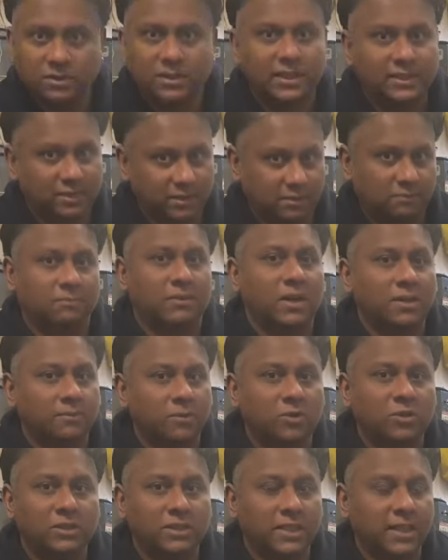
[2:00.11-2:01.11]
That's my
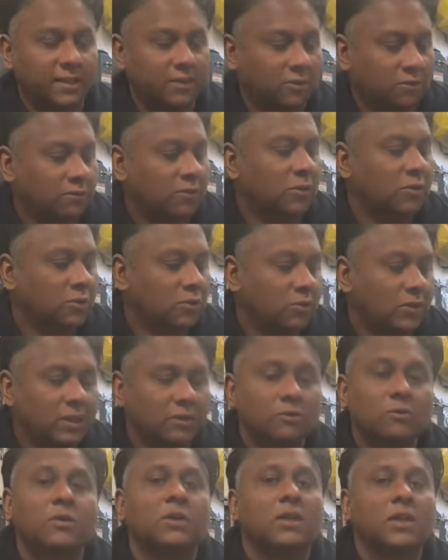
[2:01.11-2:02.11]
policy. I don't want to
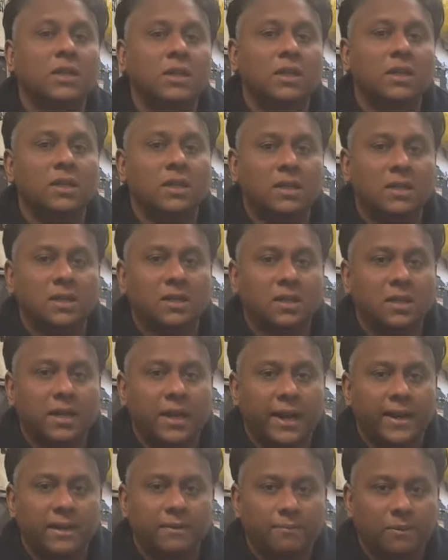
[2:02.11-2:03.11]
give any